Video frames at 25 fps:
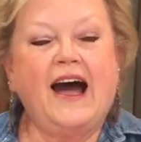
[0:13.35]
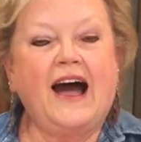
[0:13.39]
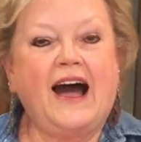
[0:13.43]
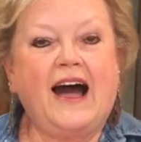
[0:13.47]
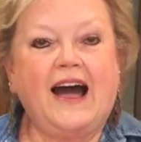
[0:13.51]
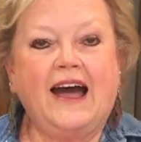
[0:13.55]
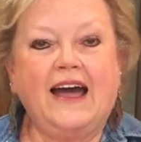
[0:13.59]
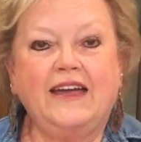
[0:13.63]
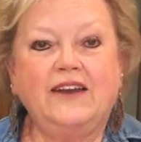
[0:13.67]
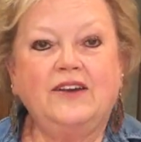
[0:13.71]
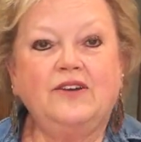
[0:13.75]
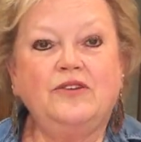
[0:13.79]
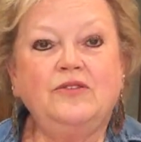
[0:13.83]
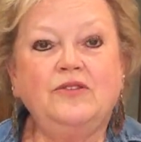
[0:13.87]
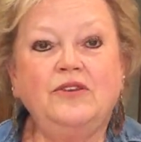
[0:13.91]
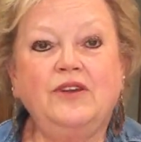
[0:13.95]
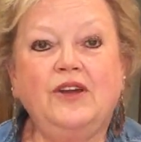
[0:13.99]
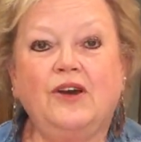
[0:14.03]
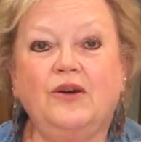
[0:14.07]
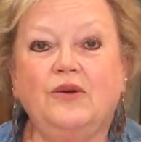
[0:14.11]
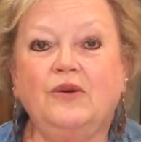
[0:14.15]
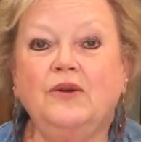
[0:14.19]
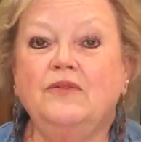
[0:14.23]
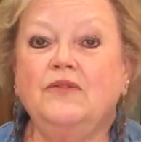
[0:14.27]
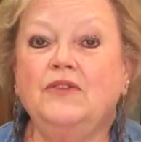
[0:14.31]
I don't
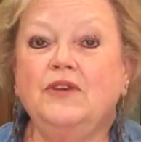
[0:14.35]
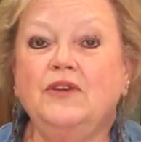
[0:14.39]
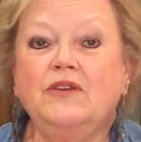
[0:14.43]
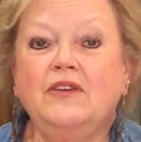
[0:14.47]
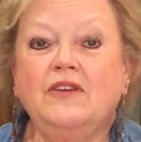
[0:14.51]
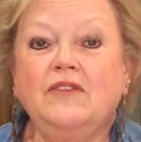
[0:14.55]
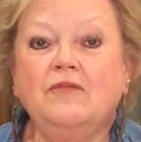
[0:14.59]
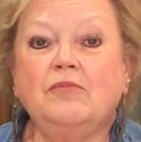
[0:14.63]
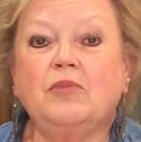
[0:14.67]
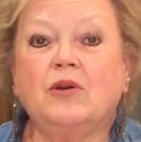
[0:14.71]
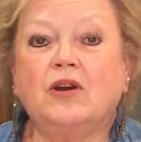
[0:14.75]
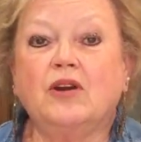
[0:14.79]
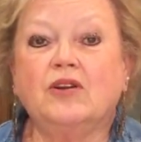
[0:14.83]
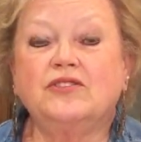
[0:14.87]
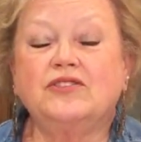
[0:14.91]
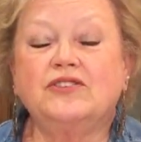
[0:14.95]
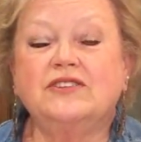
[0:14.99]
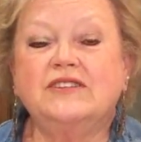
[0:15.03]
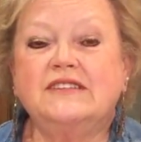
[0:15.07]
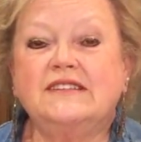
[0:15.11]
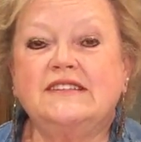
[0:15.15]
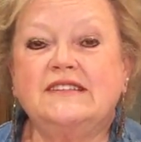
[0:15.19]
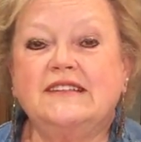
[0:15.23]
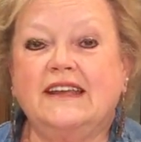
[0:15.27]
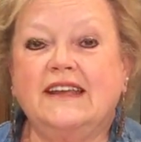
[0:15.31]
know if you have
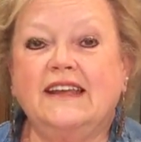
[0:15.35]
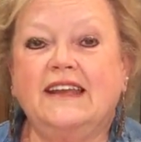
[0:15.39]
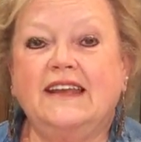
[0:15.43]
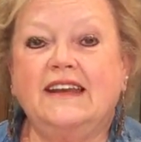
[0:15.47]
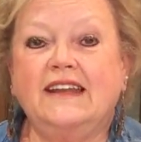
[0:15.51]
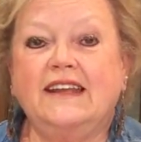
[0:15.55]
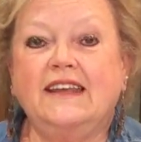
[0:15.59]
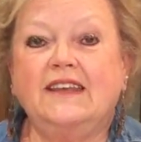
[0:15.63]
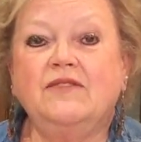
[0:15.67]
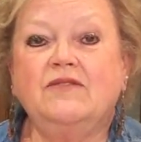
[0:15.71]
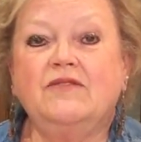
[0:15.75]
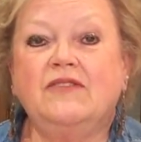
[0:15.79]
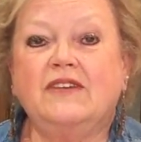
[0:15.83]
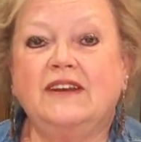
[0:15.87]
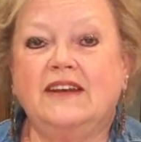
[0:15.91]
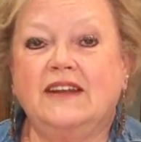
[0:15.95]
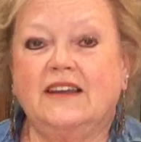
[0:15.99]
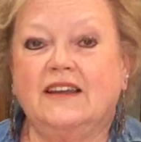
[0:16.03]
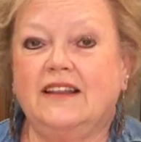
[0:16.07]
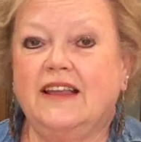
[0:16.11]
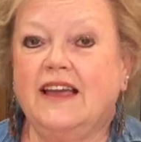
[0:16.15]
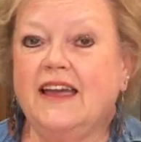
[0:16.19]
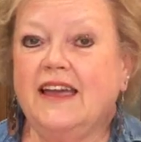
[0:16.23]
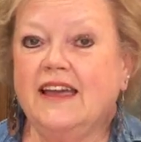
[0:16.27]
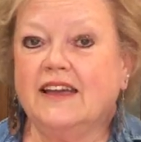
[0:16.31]
purchased any
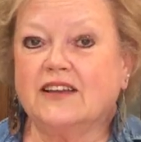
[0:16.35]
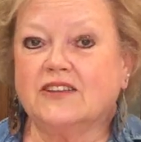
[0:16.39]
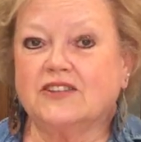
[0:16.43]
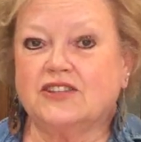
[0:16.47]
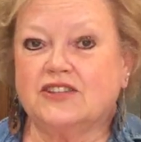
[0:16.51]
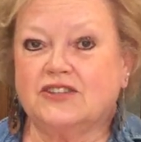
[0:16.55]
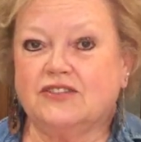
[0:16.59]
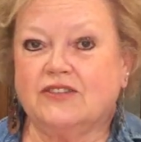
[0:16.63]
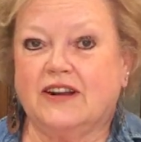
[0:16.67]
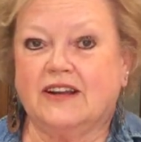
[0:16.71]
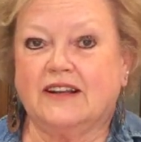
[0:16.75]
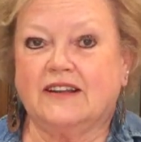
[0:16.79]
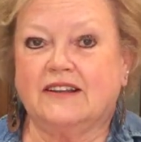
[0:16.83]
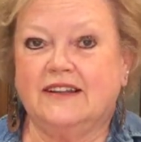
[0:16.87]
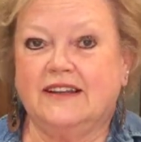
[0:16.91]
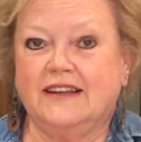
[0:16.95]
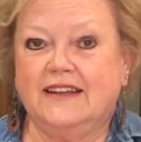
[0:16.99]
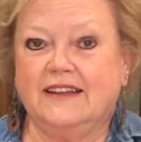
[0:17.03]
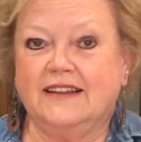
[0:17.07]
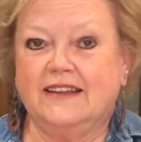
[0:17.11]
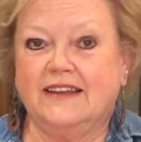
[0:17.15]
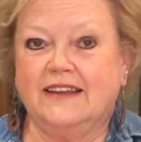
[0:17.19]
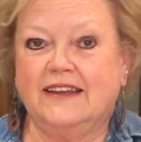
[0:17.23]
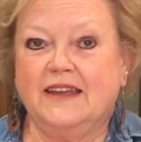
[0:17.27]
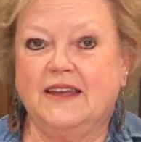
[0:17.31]
vanilla extract
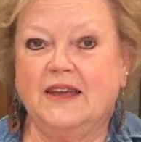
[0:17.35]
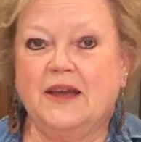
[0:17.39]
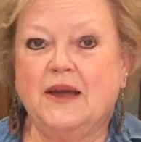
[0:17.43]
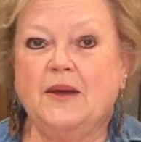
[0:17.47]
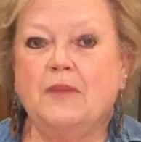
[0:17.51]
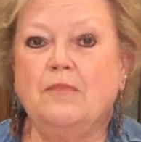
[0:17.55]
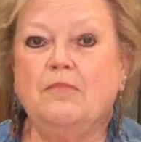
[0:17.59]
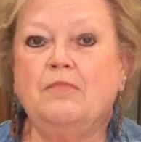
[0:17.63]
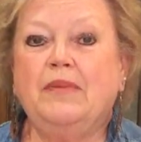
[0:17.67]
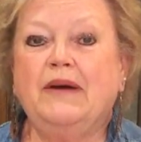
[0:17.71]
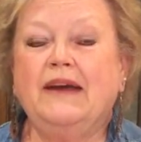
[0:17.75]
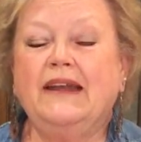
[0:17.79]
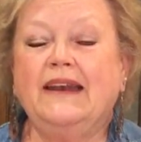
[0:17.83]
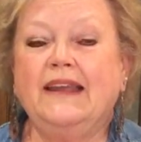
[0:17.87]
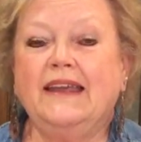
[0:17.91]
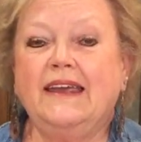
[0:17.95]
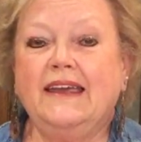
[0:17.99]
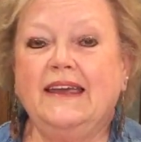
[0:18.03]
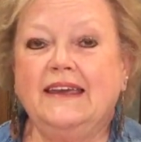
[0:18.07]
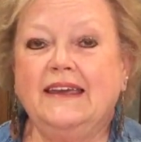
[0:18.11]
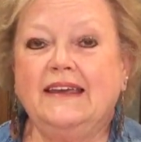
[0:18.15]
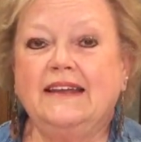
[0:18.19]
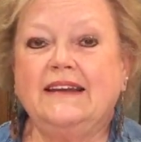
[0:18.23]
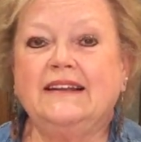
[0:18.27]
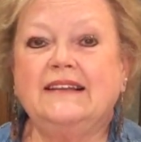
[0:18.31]
lately, but
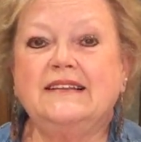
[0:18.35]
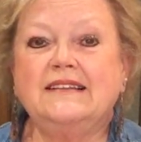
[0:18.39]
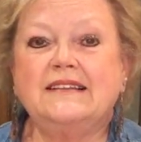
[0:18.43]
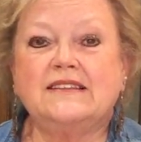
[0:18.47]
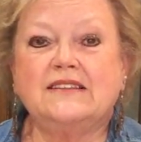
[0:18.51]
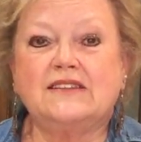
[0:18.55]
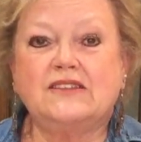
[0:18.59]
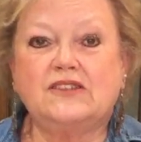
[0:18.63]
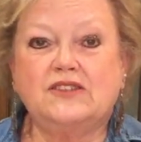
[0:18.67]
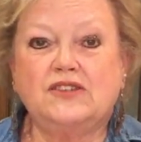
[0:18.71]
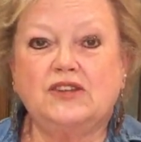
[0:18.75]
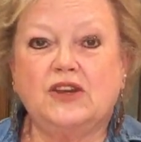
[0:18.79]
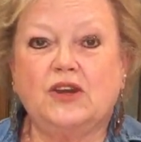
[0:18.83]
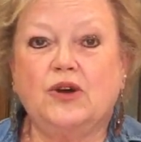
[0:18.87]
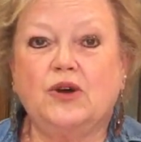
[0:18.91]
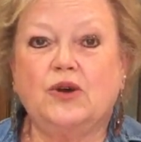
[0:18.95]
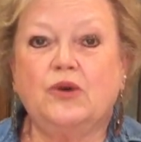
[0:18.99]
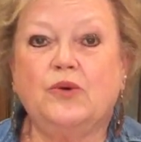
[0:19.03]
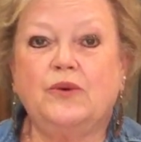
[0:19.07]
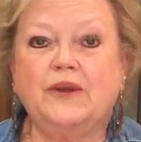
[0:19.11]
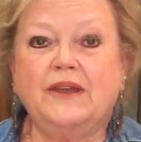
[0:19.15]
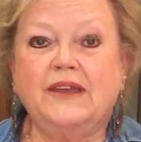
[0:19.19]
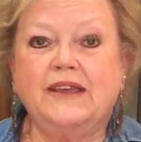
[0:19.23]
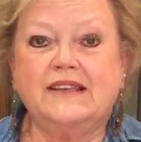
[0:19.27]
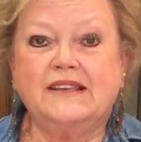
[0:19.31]
it is
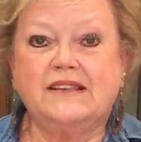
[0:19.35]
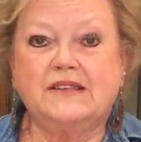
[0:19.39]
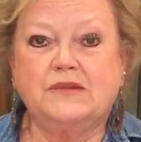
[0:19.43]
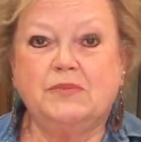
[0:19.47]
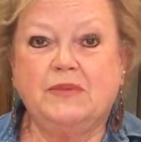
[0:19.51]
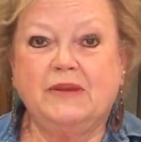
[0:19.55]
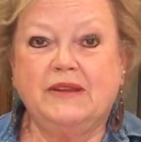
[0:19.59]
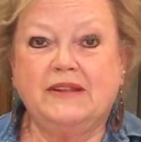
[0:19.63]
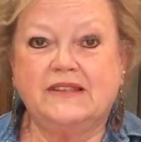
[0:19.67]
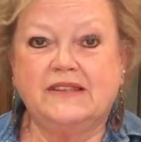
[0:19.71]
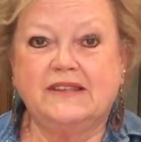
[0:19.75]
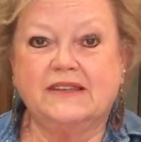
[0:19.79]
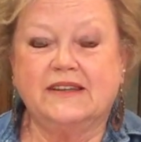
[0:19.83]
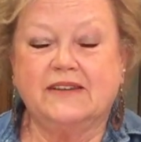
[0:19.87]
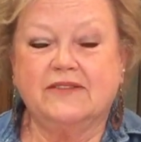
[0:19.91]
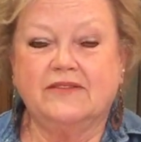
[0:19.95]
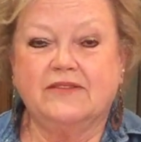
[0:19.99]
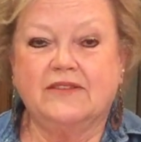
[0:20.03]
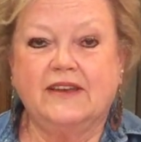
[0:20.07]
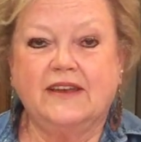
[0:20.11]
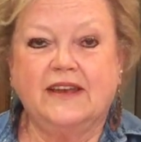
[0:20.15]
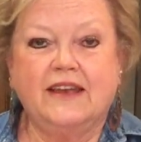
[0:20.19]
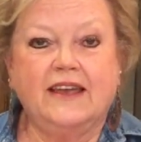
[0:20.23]
so expensive.